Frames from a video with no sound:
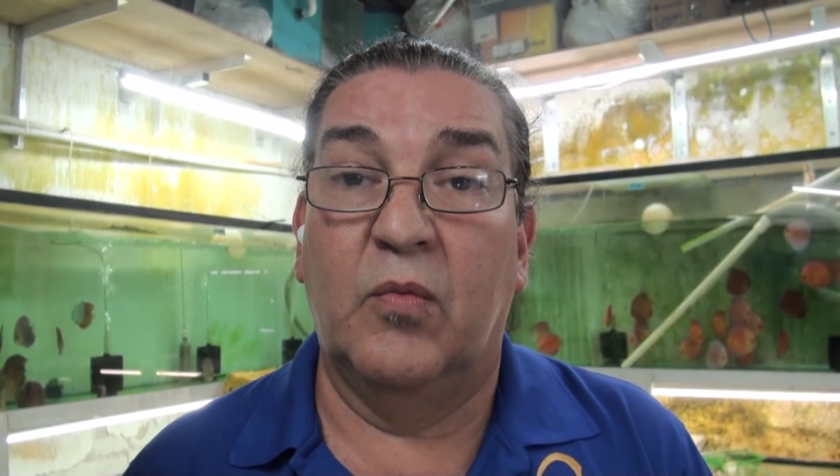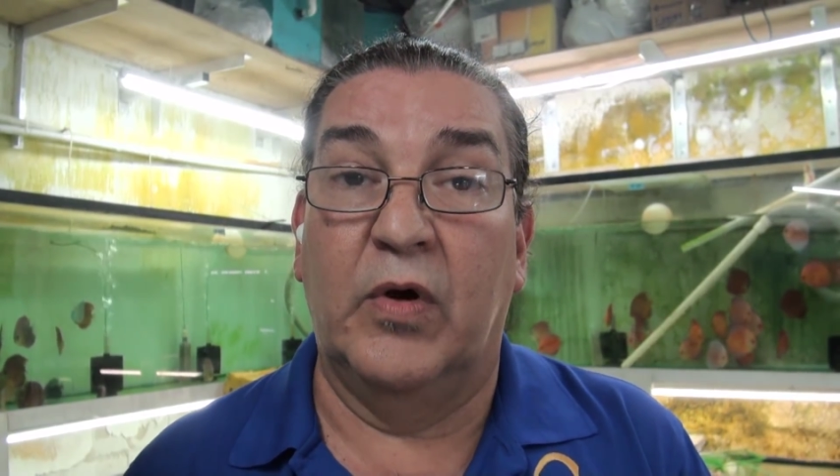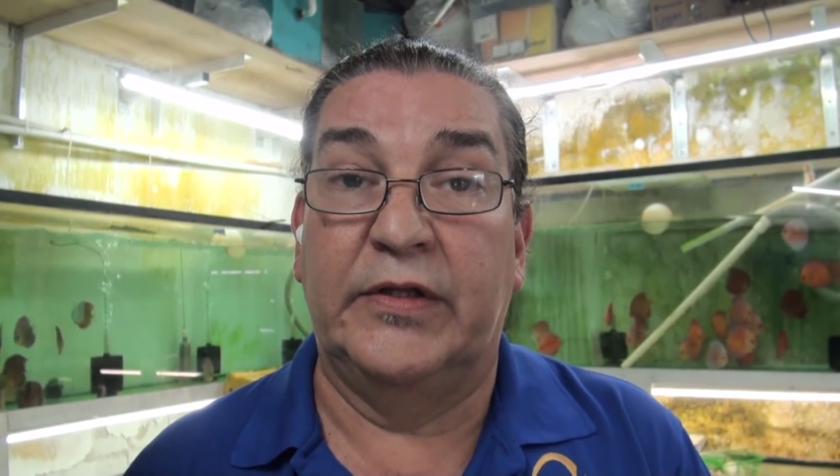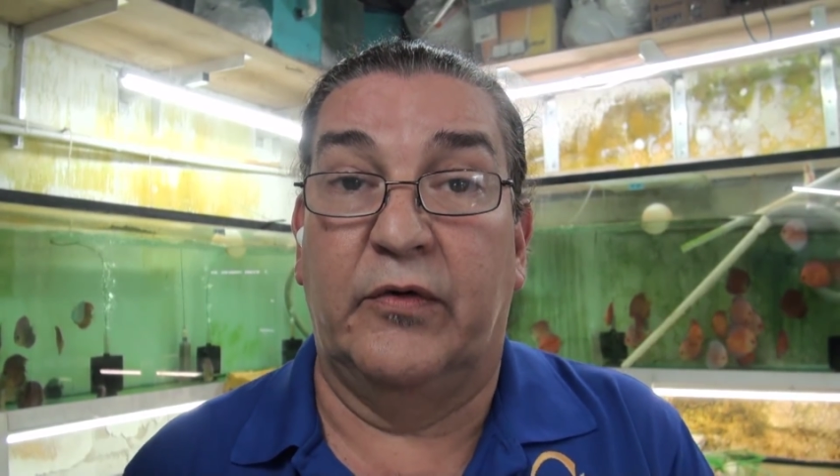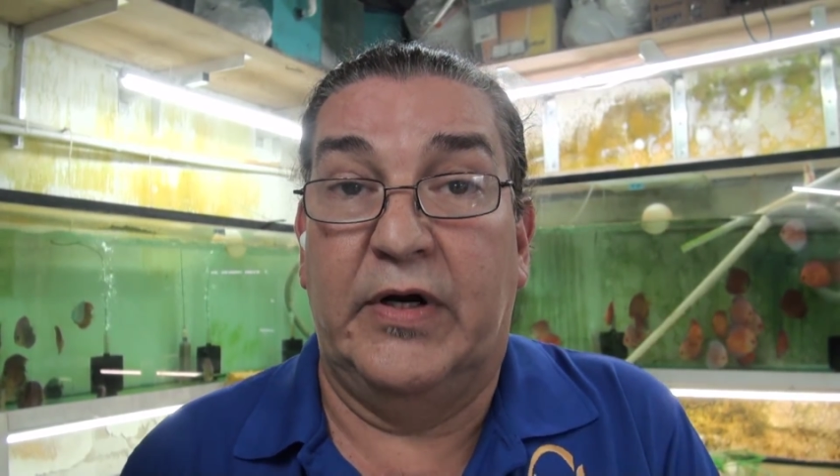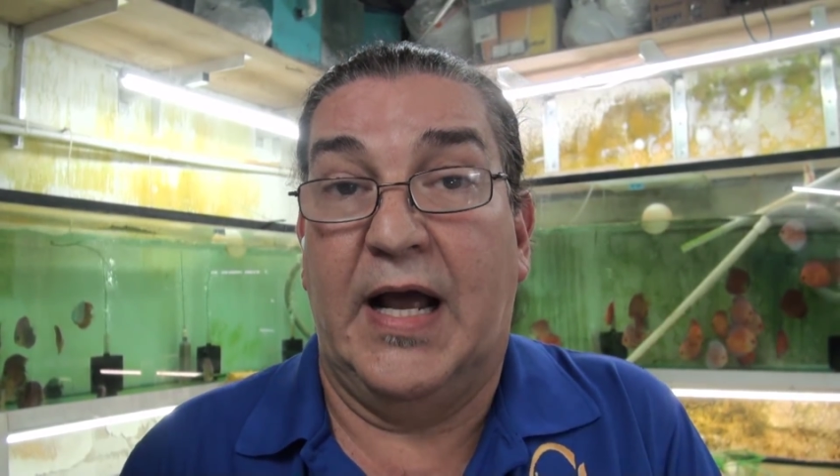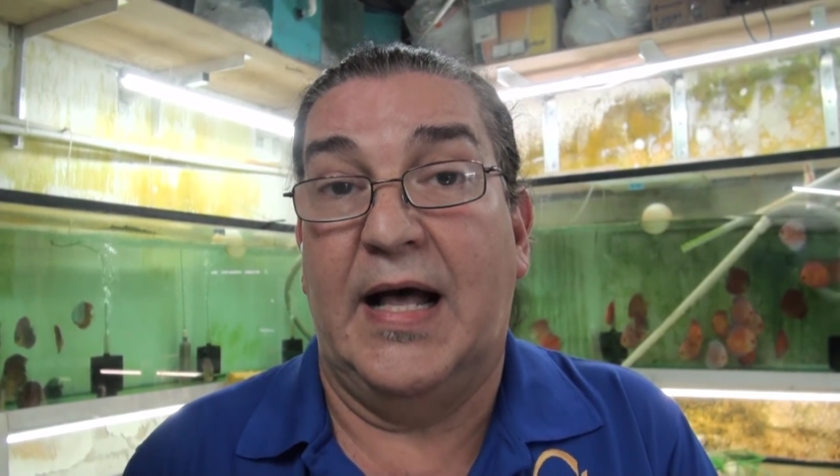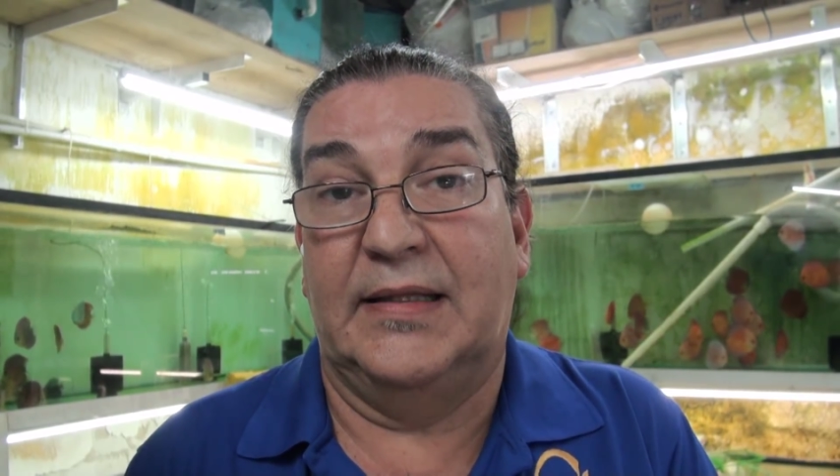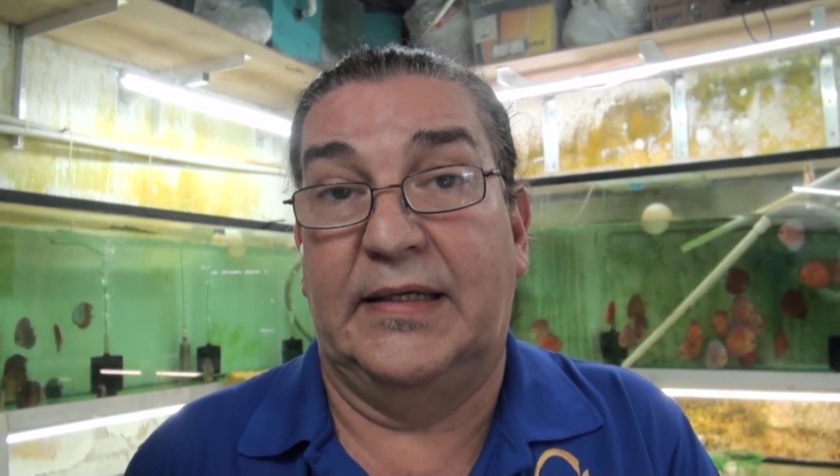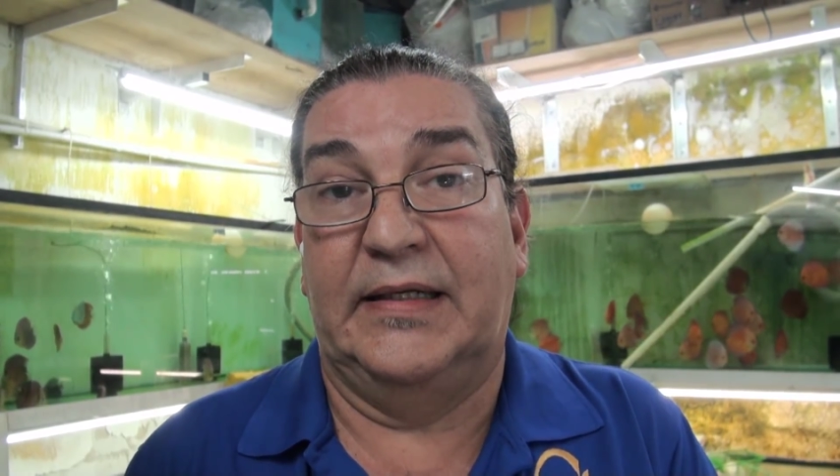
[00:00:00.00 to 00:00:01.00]
when the
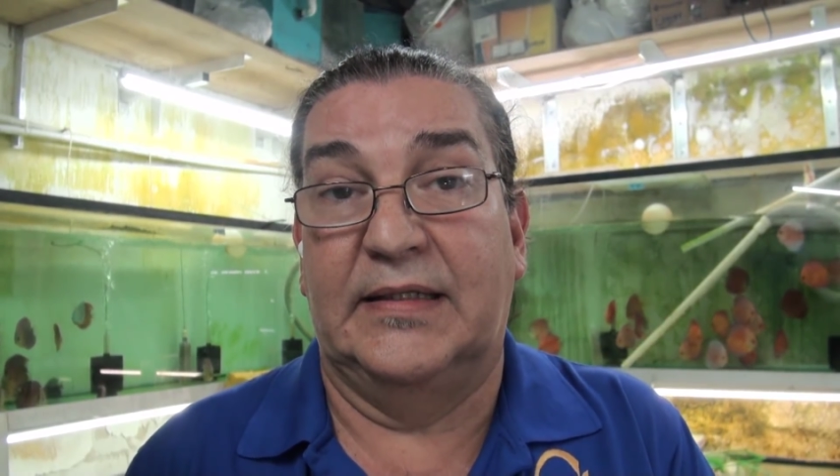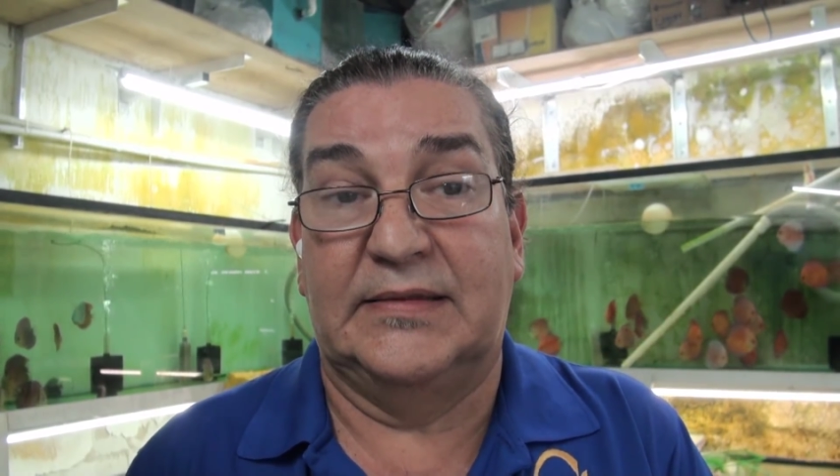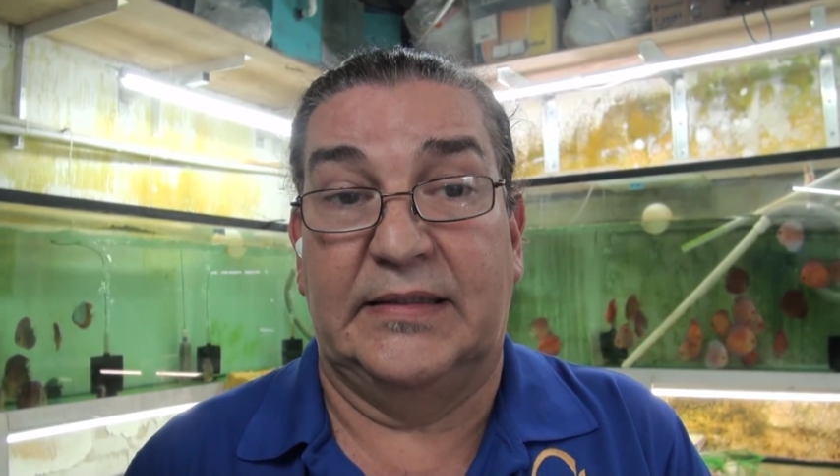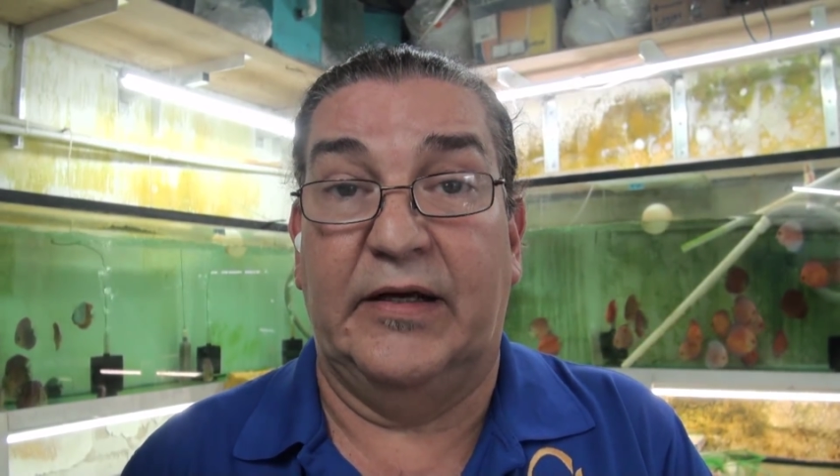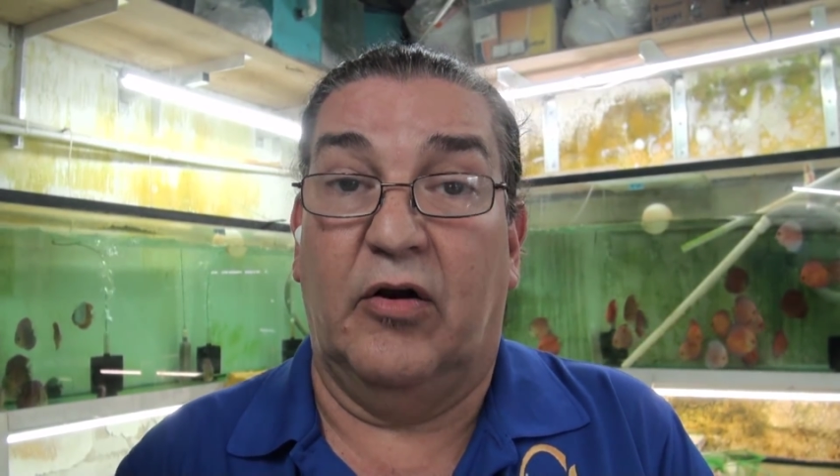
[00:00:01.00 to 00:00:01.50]
reality is that they